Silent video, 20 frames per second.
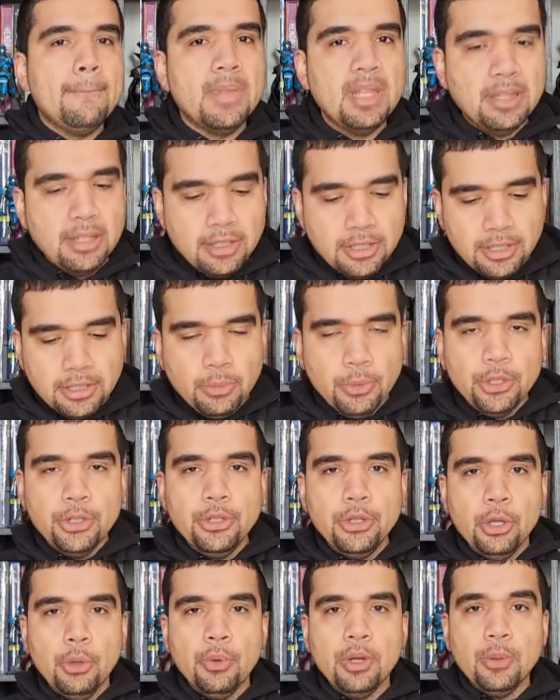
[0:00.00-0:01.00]
This is what you're
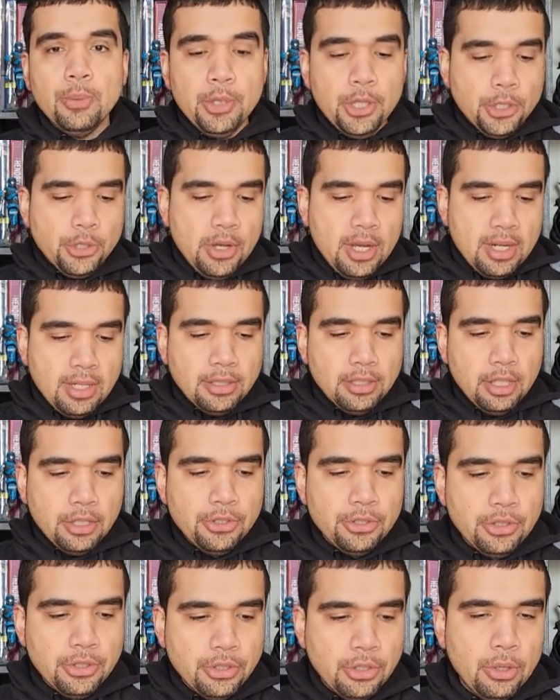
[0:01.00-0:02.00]
doing when you're trying to touch
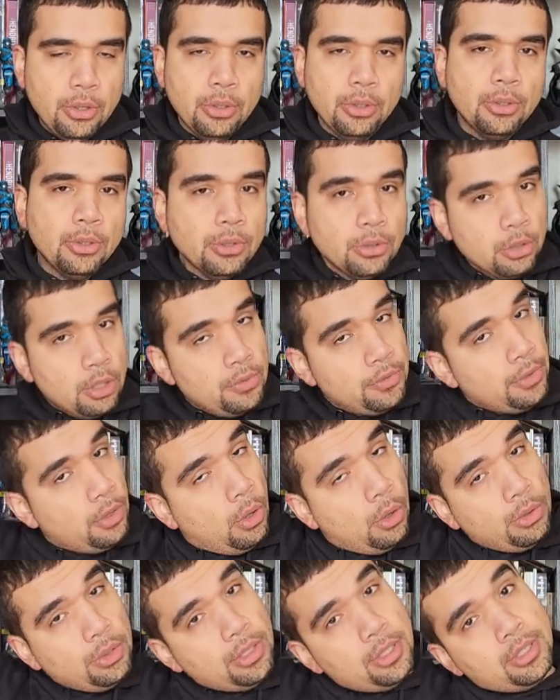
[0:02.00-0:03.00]
your toes, or if you're
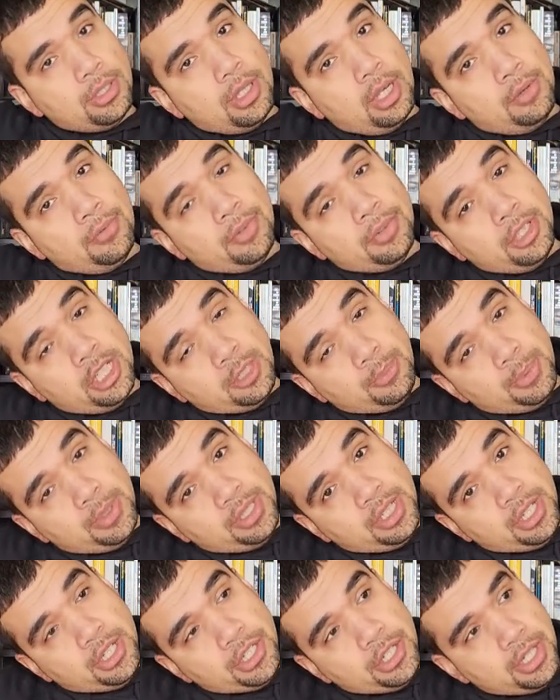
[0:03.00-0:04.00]
holding yourself in this
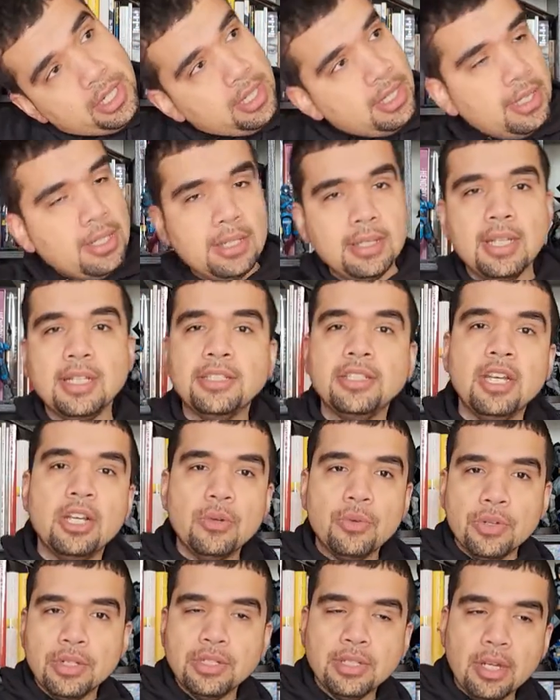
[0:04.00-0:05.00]
position,
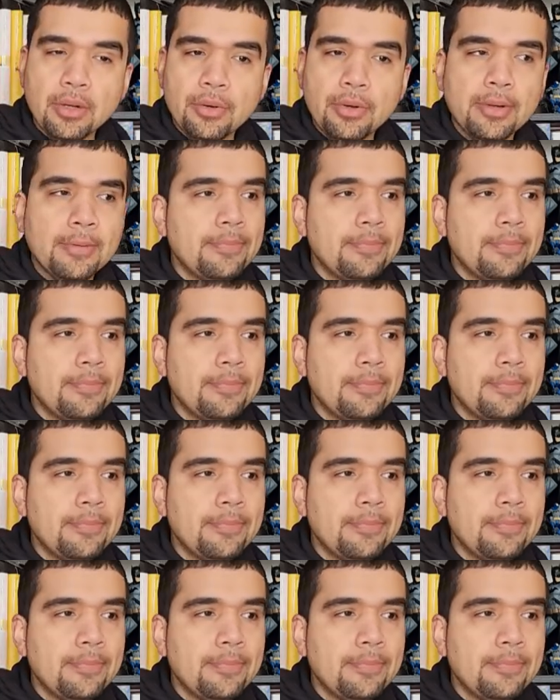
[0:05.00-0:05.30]
etc., etc.